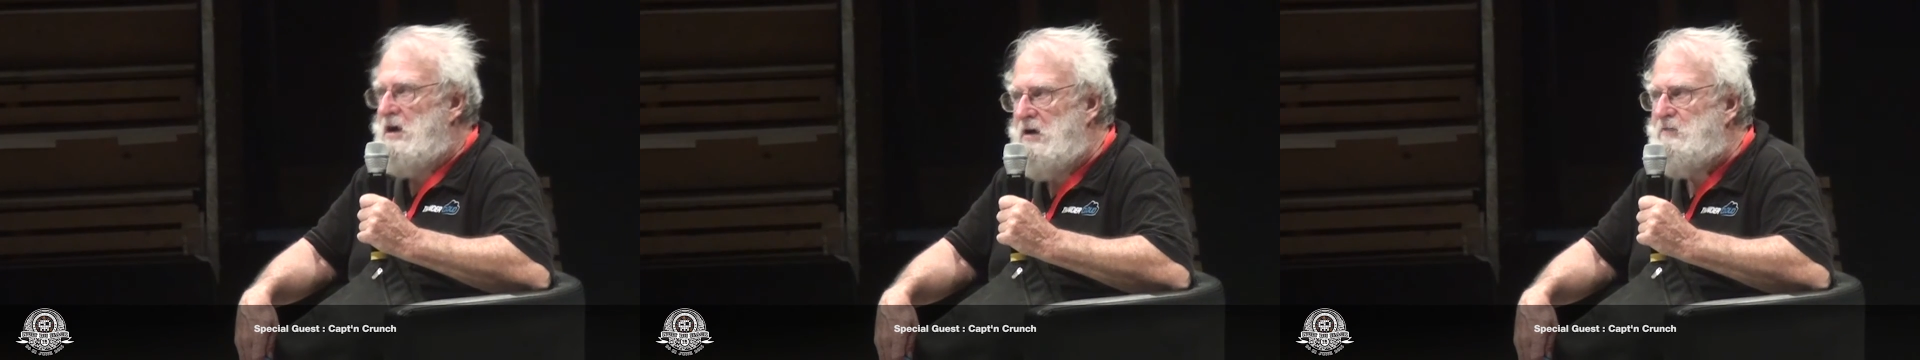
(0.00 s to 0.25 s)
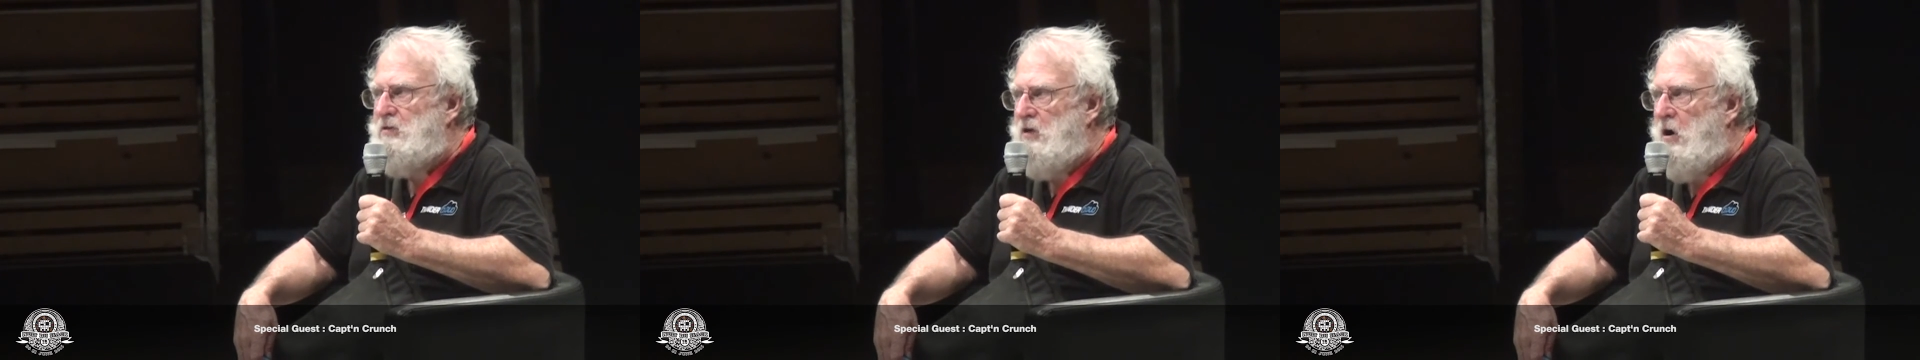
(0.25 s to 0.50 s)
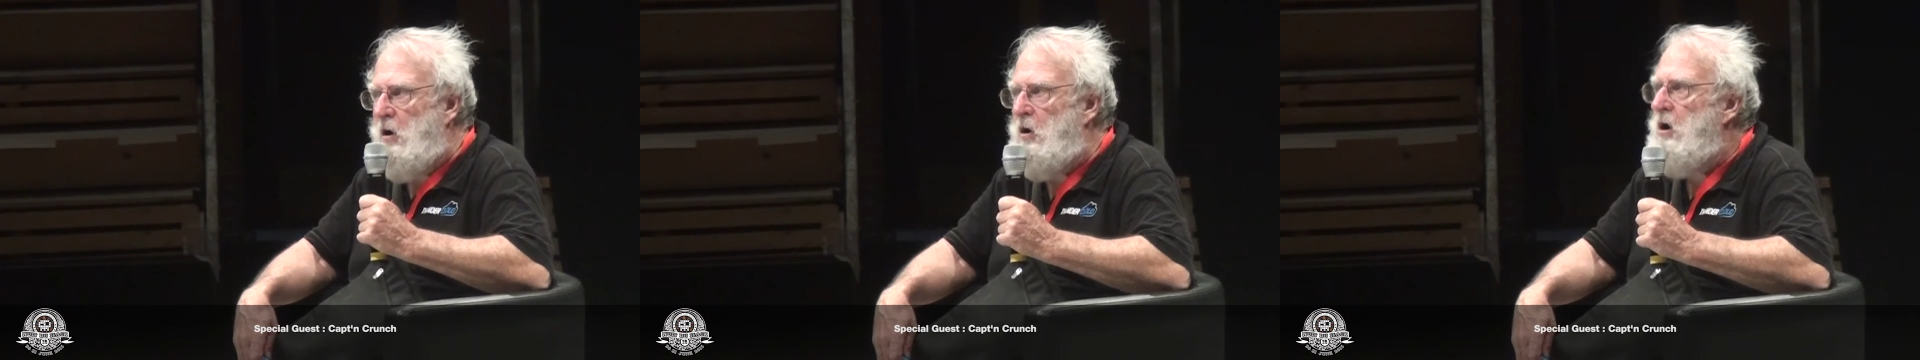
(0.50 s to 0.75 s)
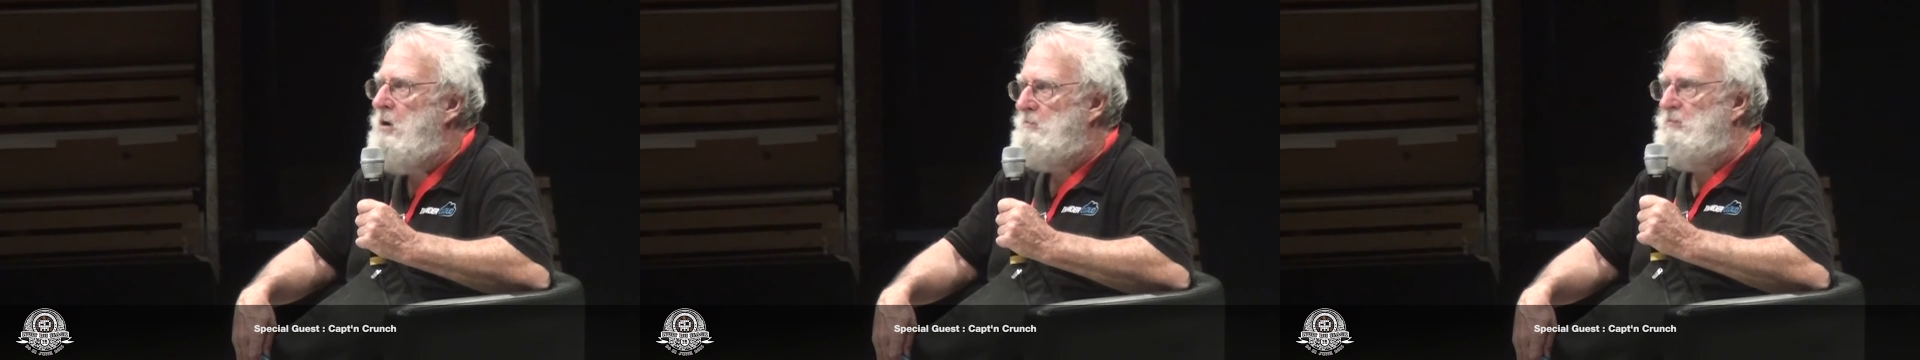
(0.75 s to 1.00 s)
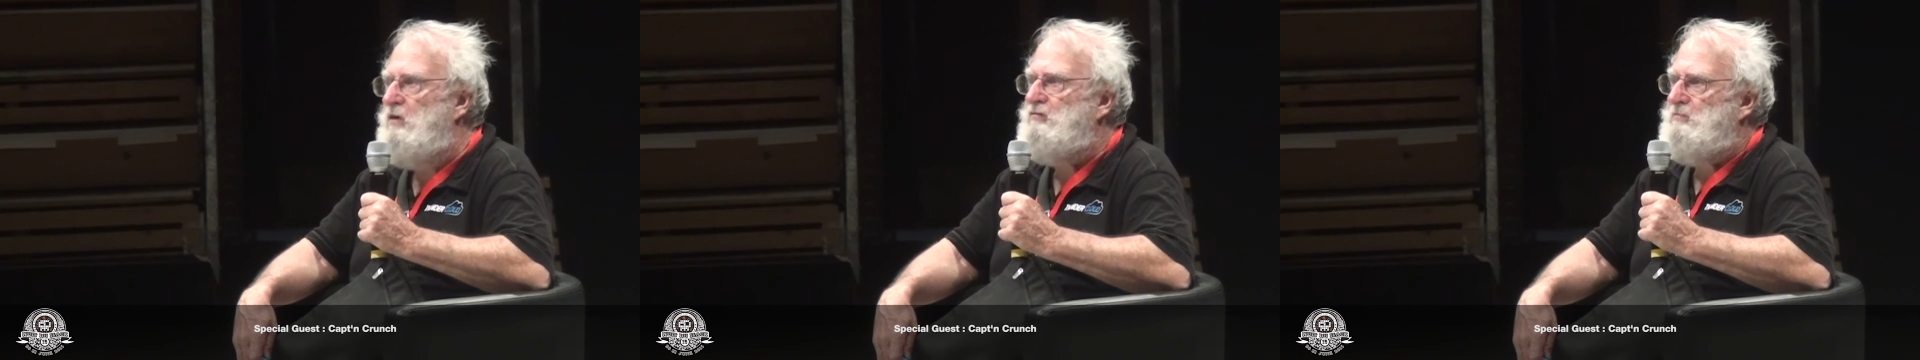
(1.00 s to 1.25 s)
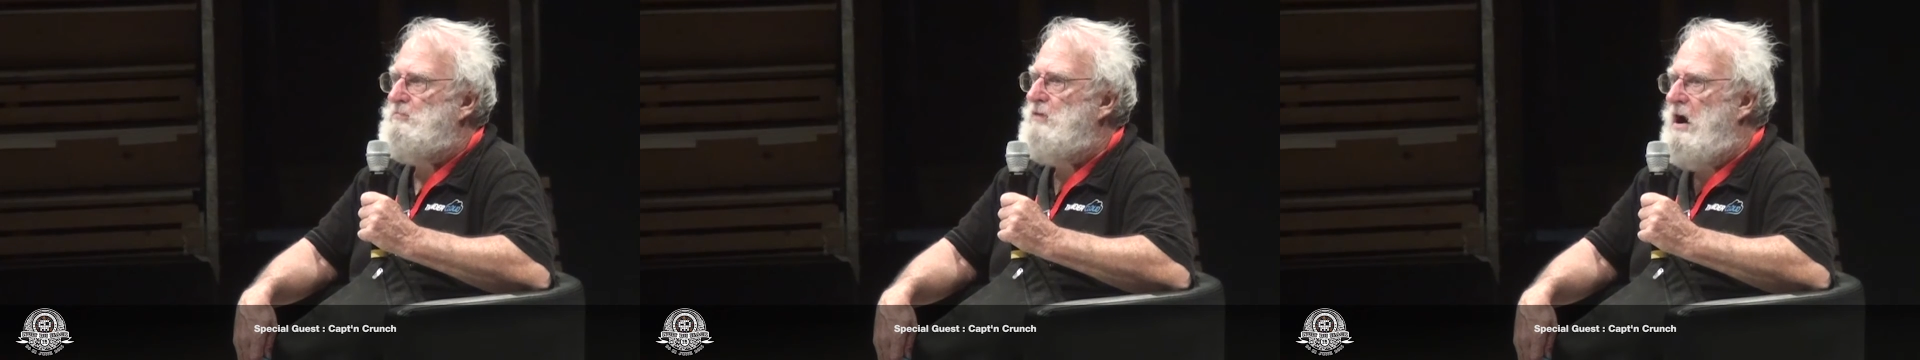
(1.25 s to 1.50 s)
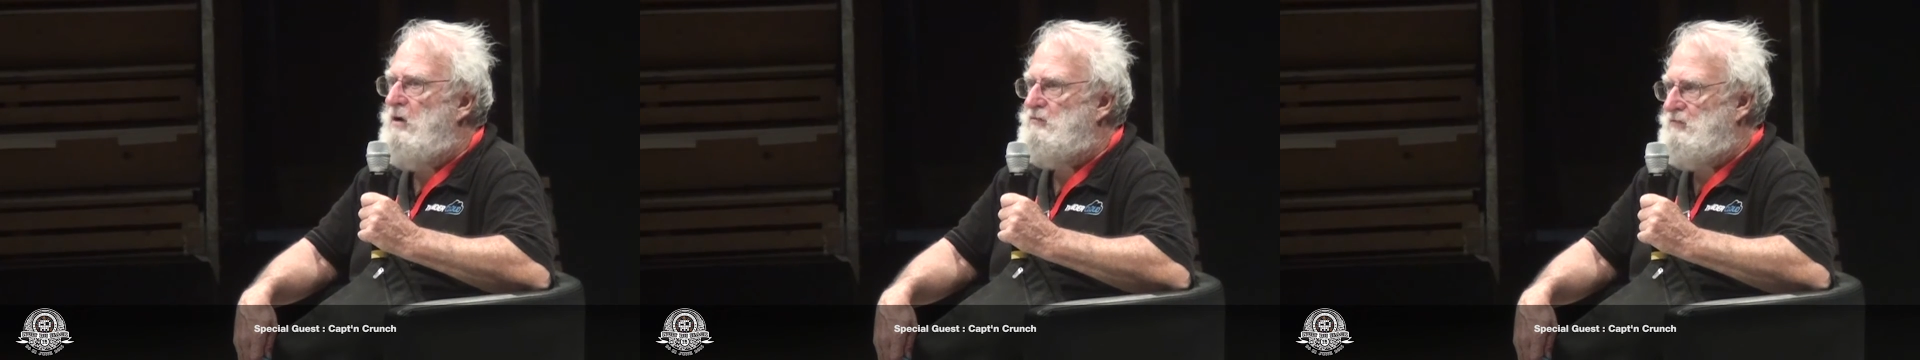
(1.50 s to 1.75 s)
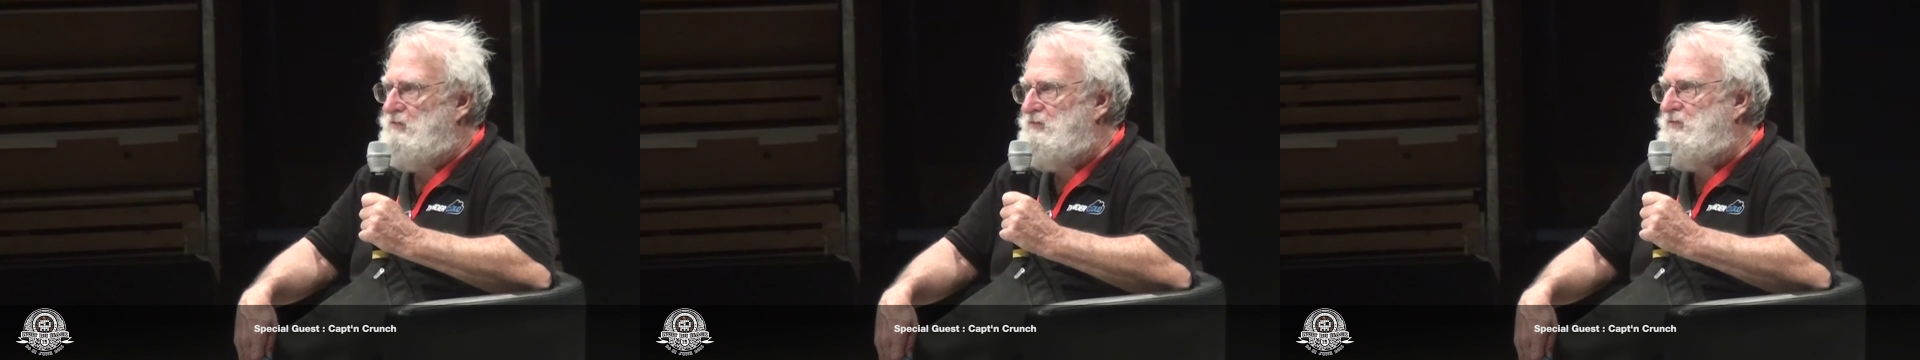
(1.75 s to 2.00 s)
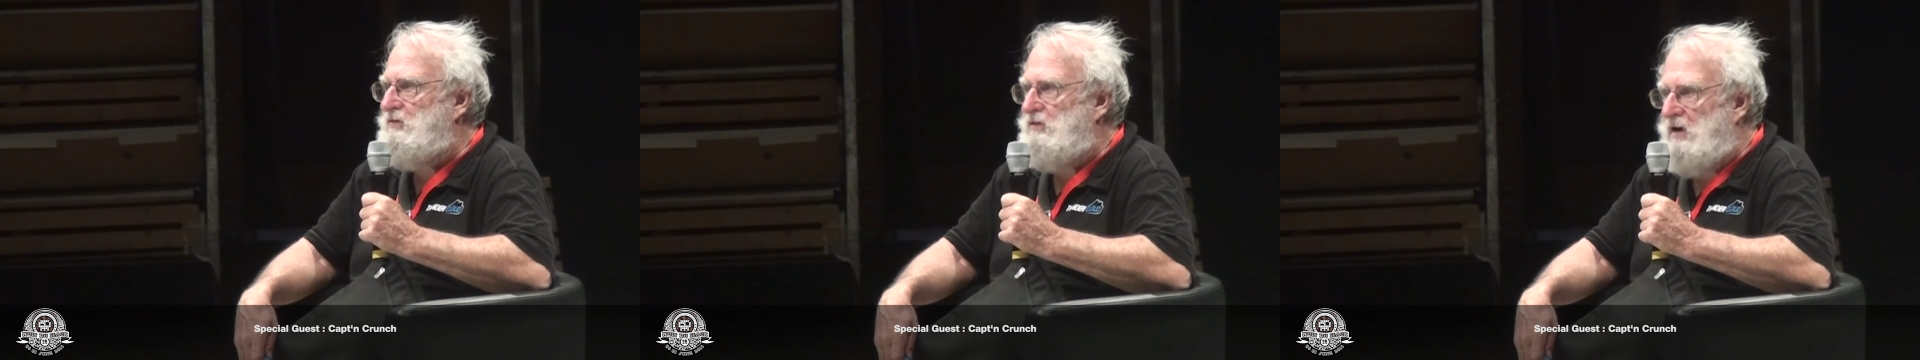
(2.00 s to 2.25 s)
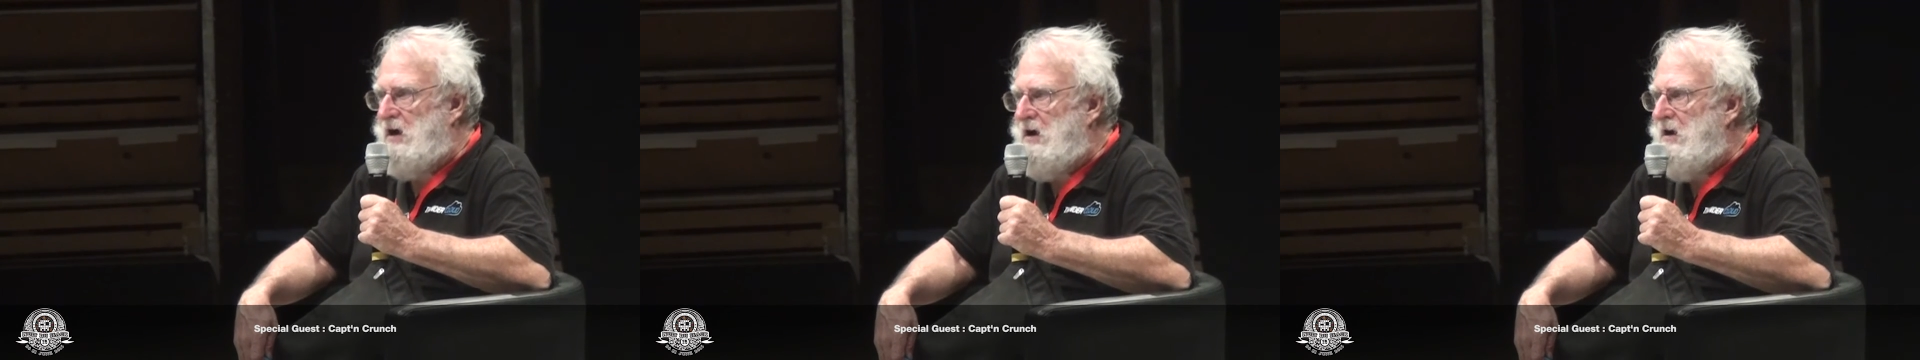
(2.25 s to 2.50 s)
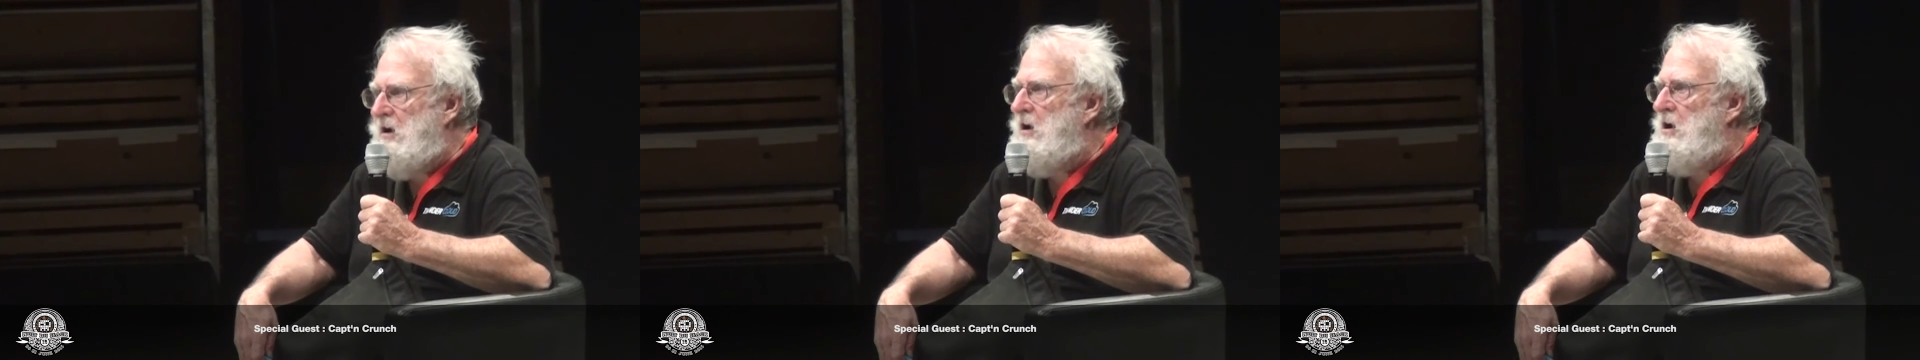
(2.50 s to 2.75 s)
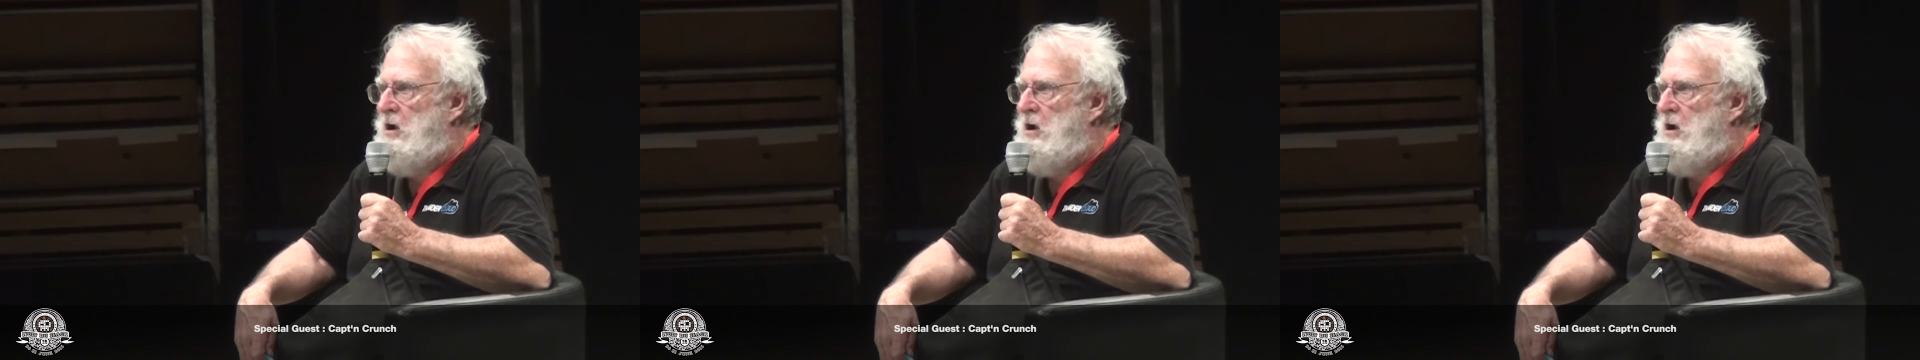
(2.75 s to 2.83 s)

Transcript: even though most browsers today